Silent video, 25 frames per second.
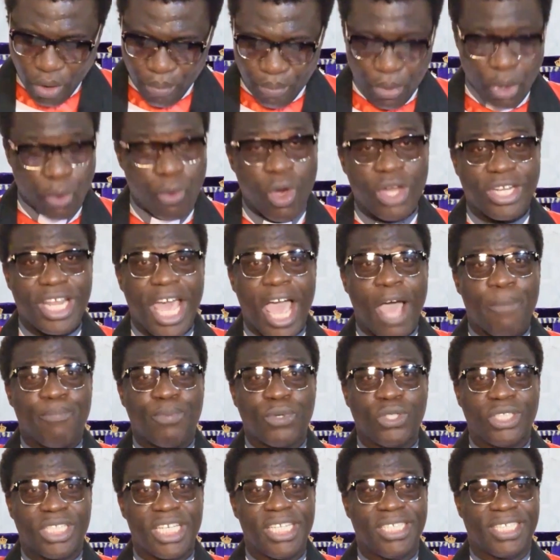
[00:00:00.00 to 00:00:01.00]
But what
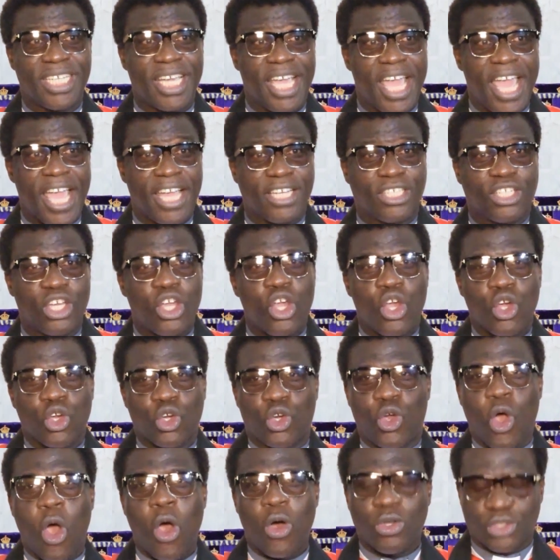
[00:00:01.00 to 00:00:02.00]
happened in the end?
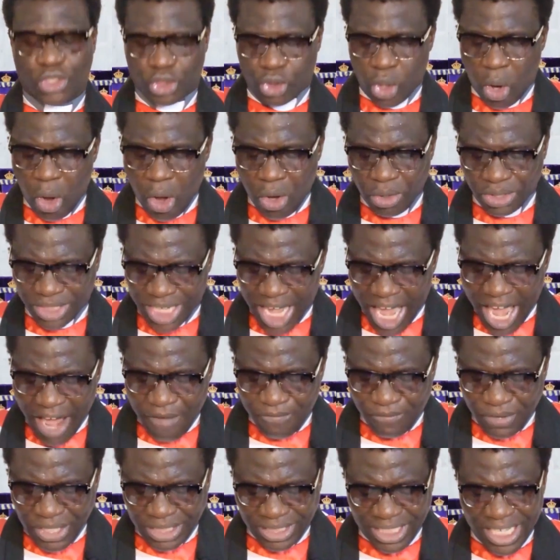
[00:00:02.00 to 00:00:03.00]
God turned
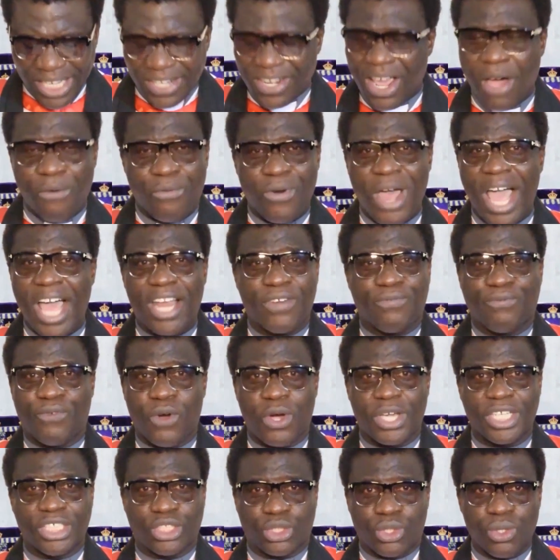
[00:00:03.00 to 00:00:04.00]
everything around
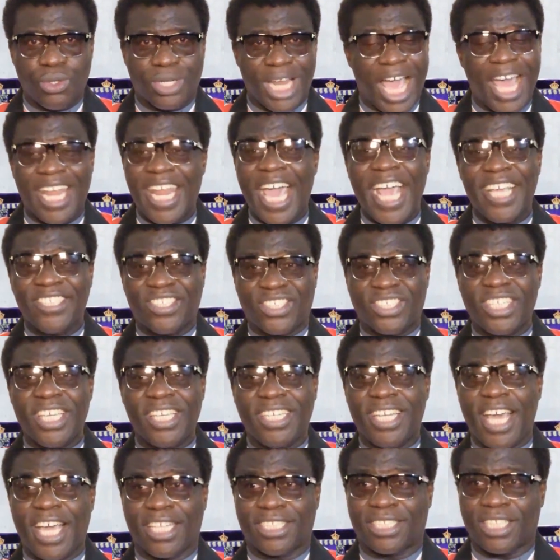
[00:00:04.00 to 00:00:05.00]
for his good. And I see
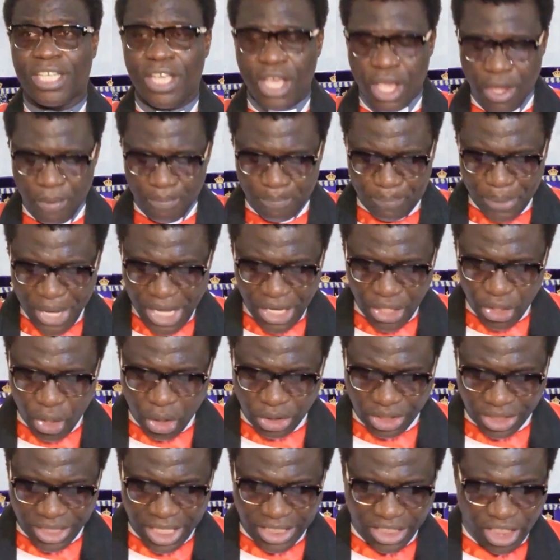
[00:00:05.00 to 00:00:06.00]
that being
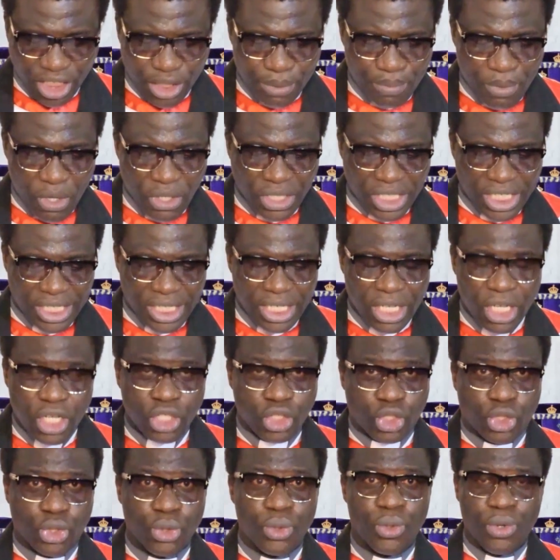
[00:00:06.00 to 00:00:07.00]
your testimony
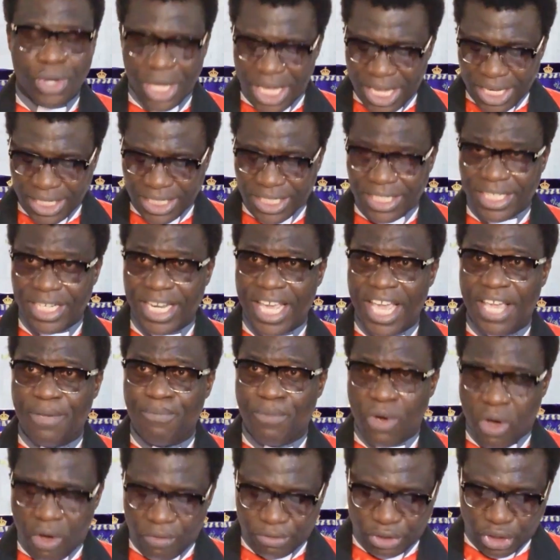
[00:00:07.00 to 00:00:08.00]
too in the
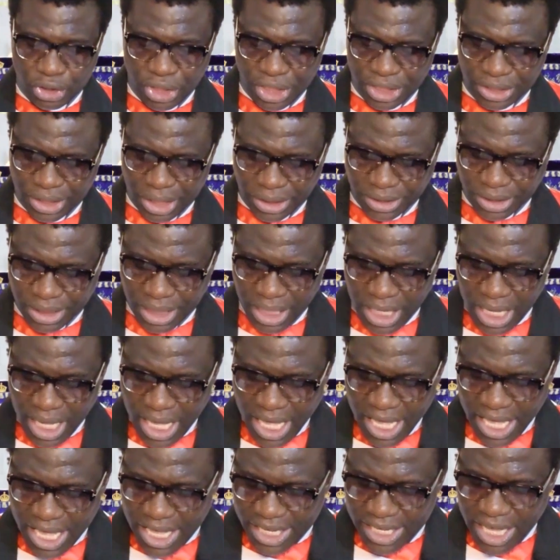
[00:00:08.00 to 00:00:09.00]
name of Jesus.
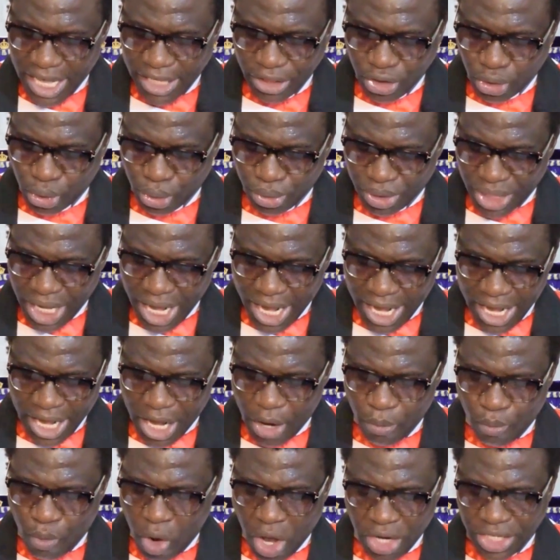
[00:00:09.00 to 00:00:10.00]
Again, today,
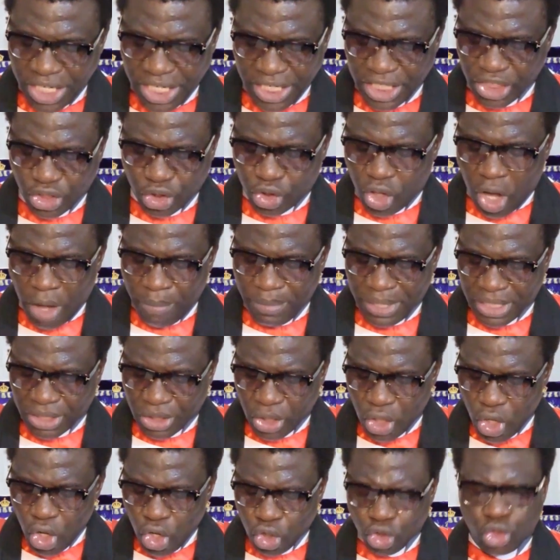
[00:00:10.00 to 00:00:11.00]
a warning is coming
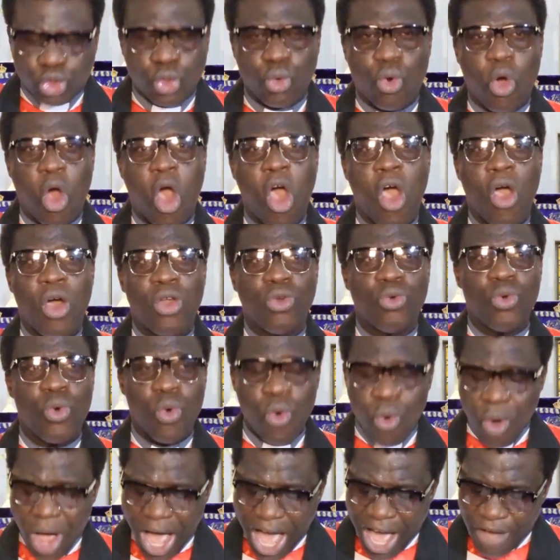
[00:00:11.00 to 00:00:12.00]
to all
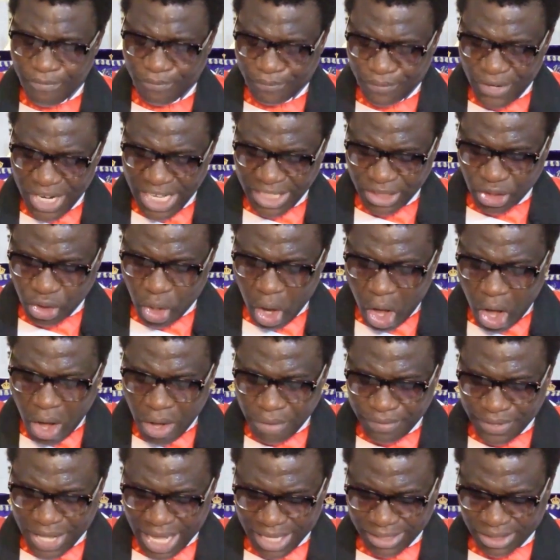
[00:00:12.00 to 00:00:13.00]
who afflict
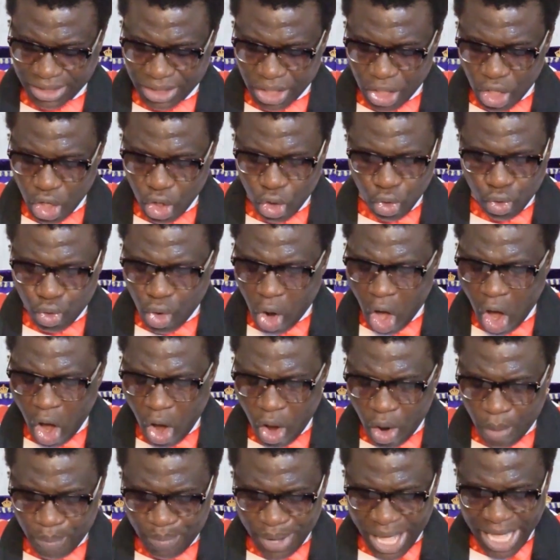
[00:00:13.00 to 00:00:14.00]
others,
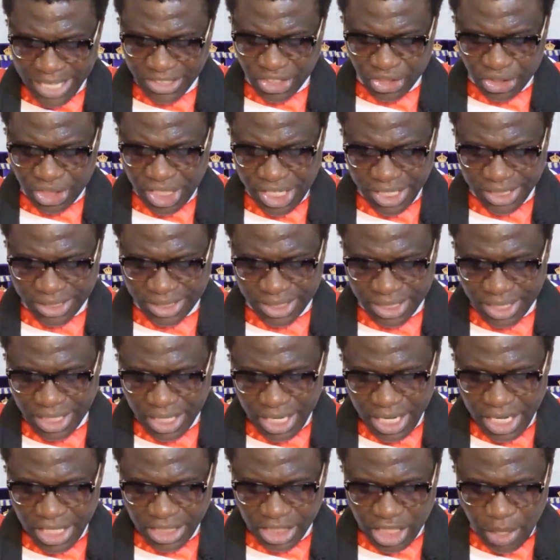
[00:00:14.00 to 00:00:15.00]
rob and cheat.
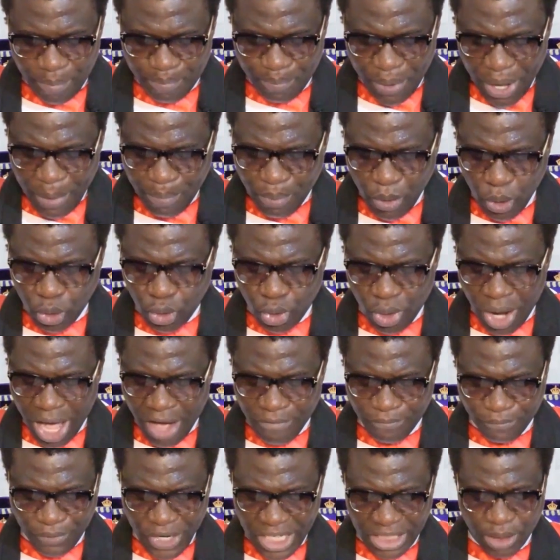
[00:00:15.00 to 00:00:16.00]
The people you
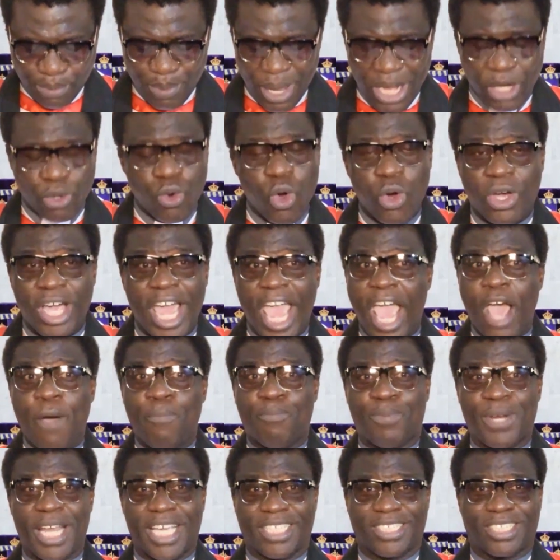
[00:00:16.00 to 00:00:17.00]
afflict may look
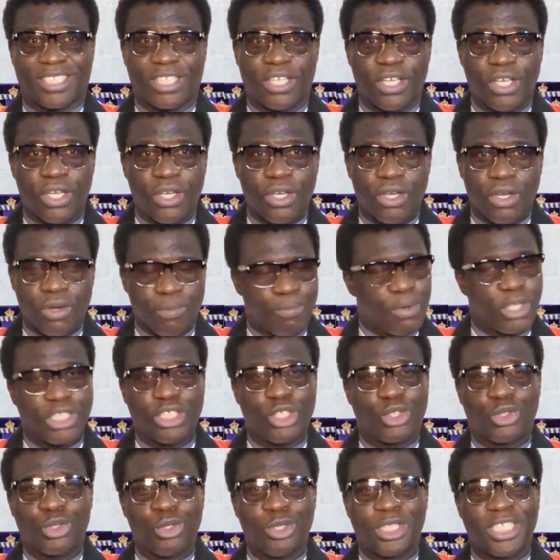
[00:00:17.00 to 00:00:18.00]
helpless, but
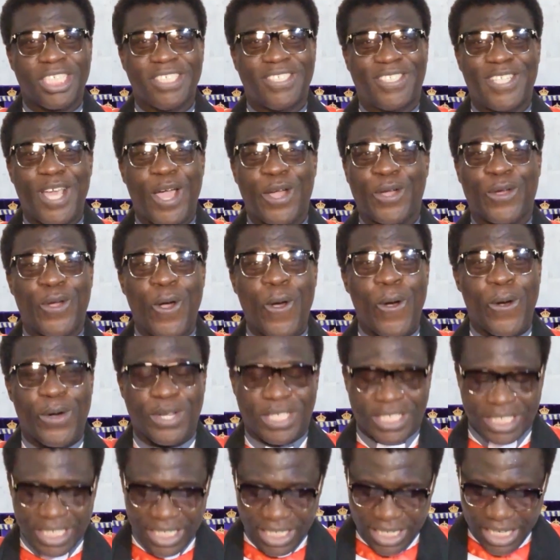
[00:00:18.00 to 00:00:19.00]
the truth is, their
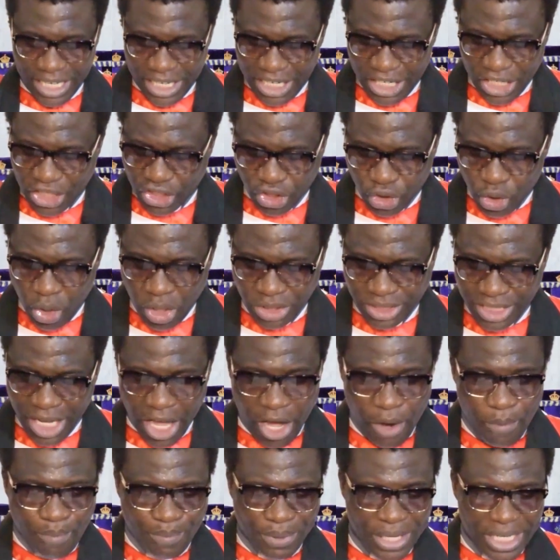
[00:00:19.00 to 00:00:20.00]
God is not
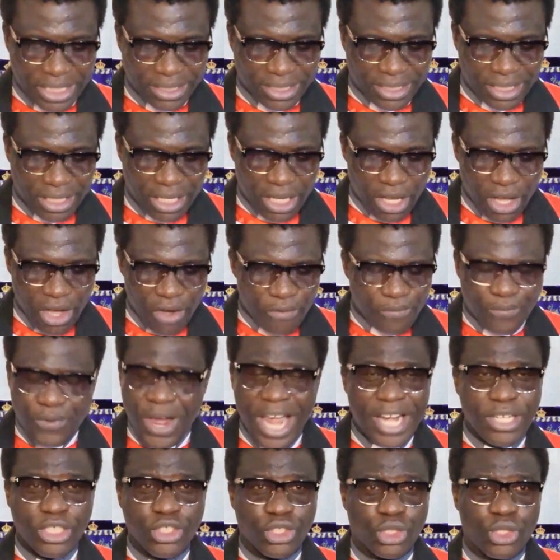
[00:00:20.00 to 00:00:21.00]
helpless.
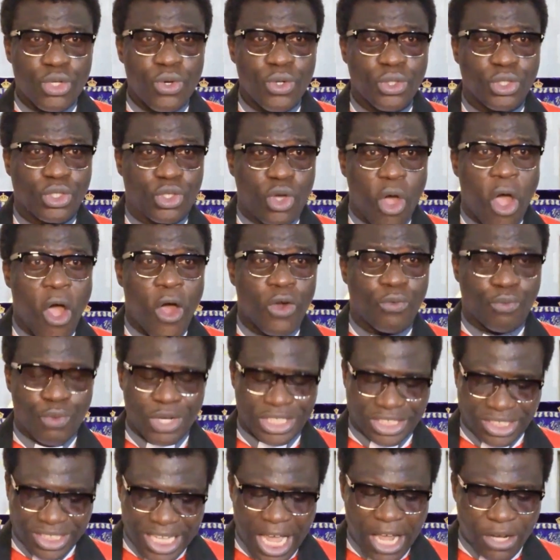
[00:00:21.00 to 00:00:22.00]
Very soon, God
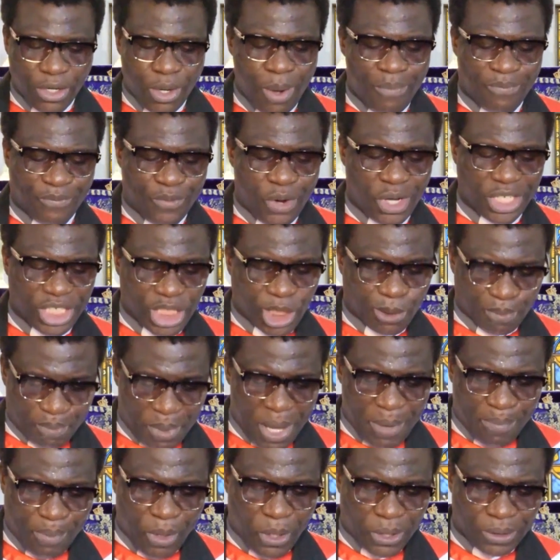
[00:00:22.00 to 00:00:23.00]
will stand up for his
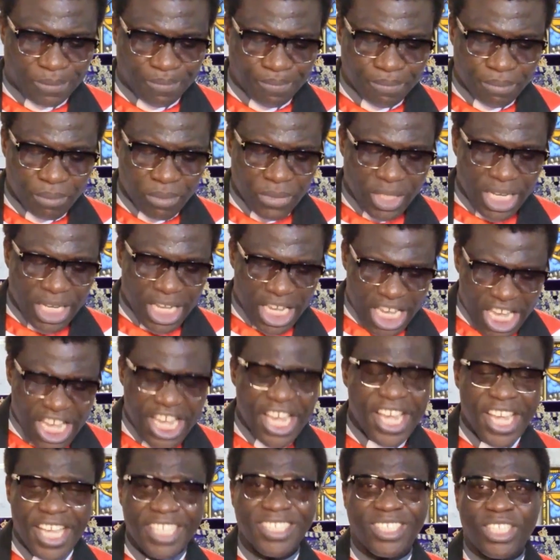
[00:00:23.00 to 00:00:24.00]
people.
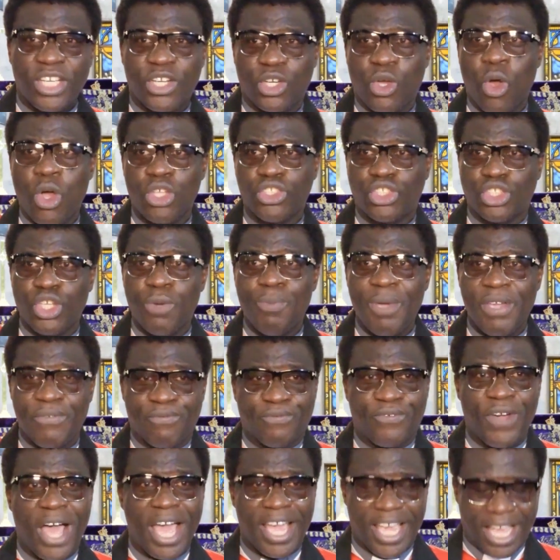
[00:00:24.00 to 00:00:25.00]
He is the consuming
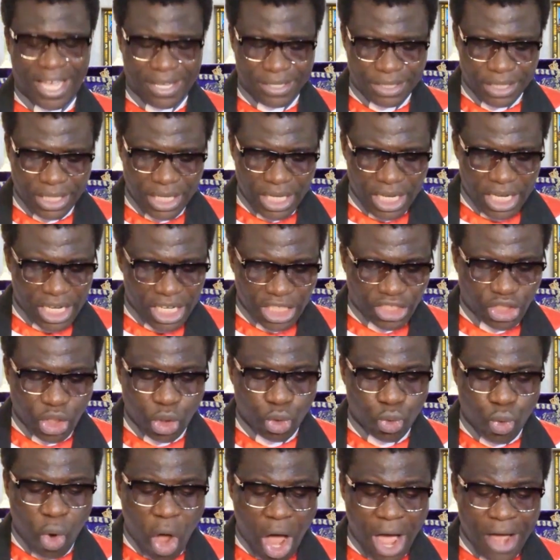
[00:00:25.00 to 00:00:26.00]
fire. He's
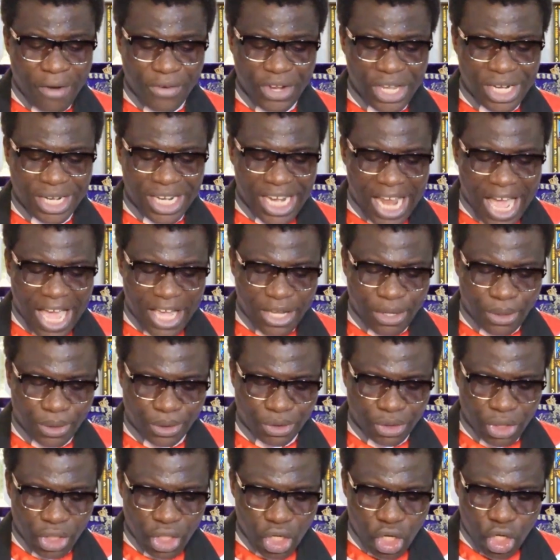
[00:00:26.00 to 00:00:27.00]
the roaring
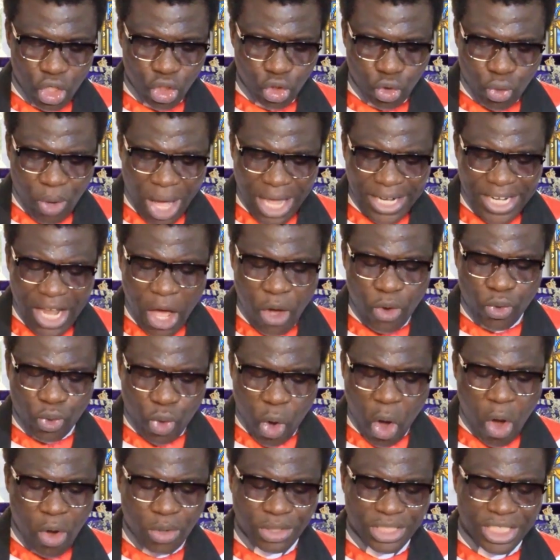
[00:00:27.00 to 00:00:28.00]
lion you are now
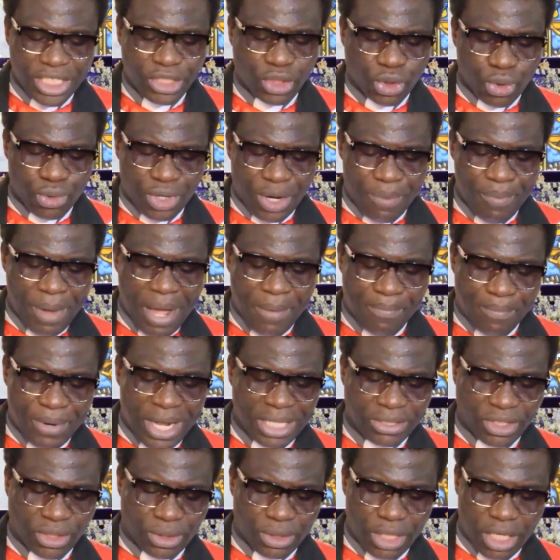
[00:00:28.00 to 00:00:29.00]
called into
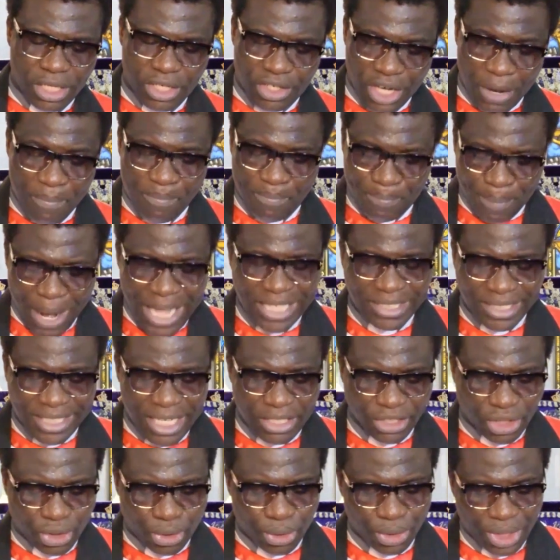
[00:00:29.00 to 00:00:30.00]
remembrance, uh,
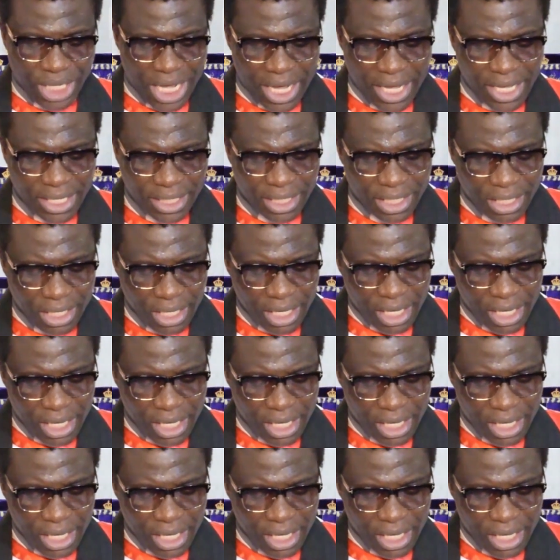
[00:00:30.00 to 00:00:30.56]
repentance today.